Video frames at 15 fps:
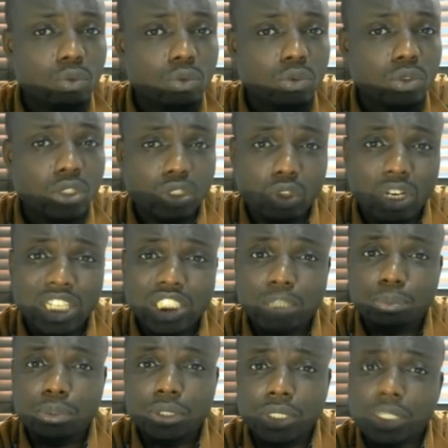the
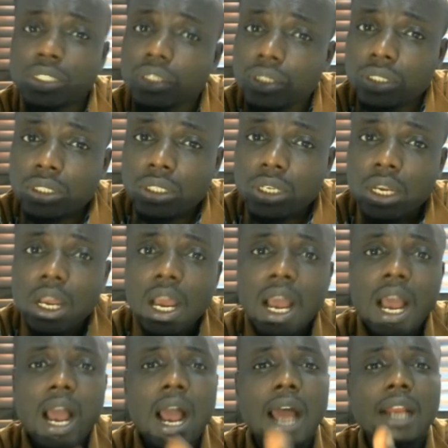scholarship you need,
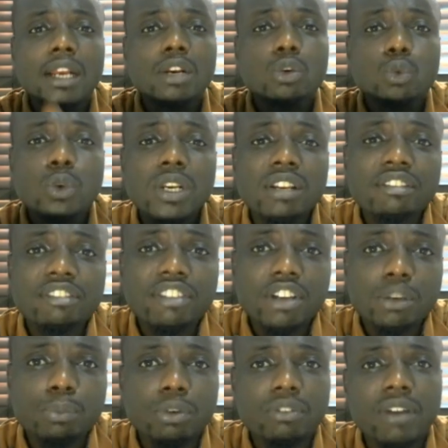and
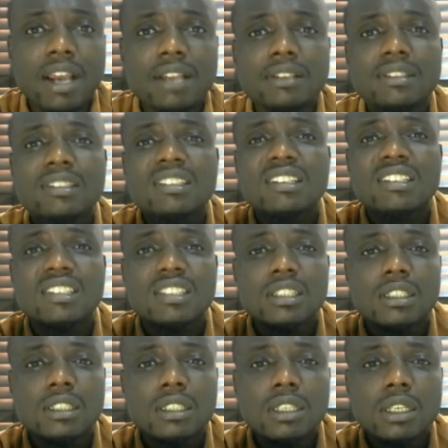Weidenfeld provides
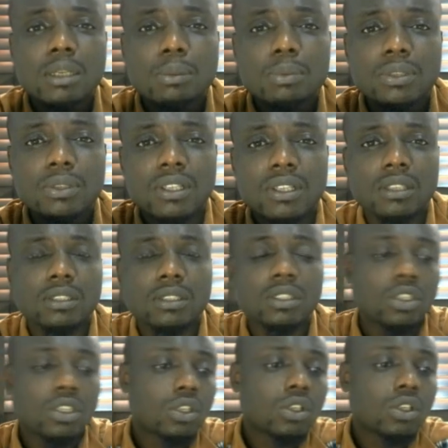60%.
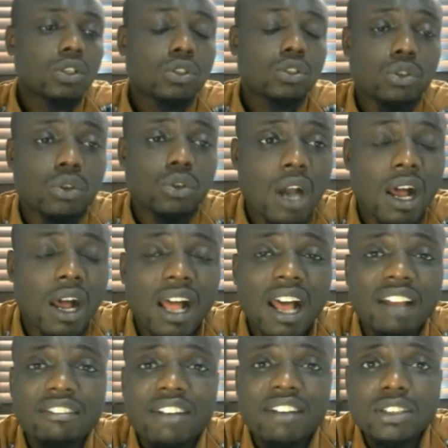So I
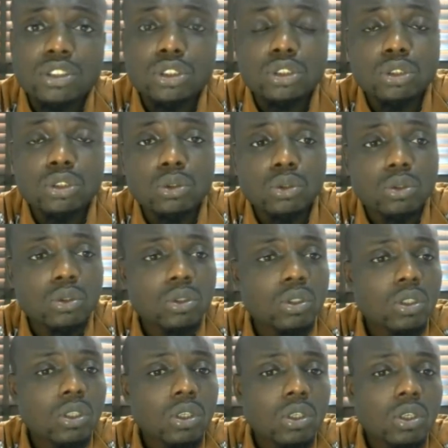advise you
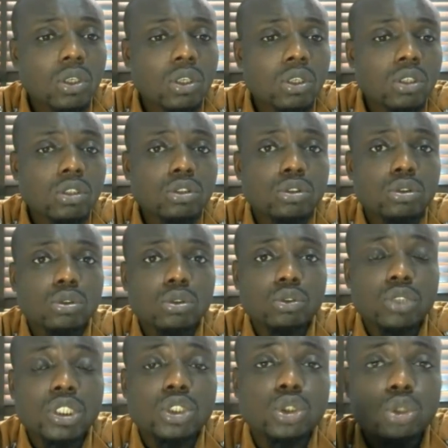to
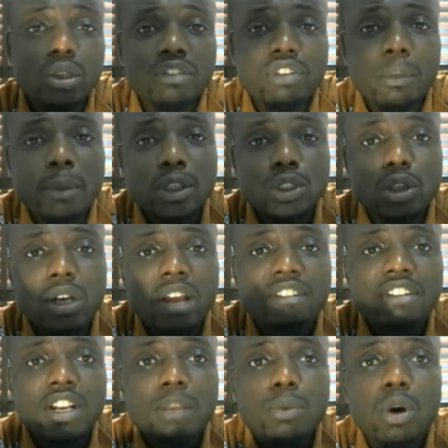read through information
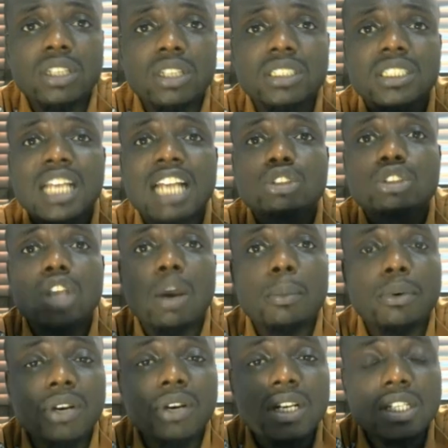available on the site, which I'll be
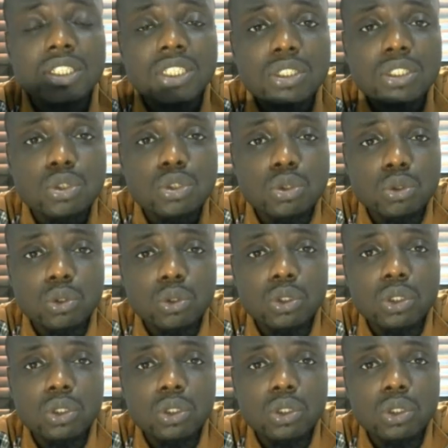releasing soon,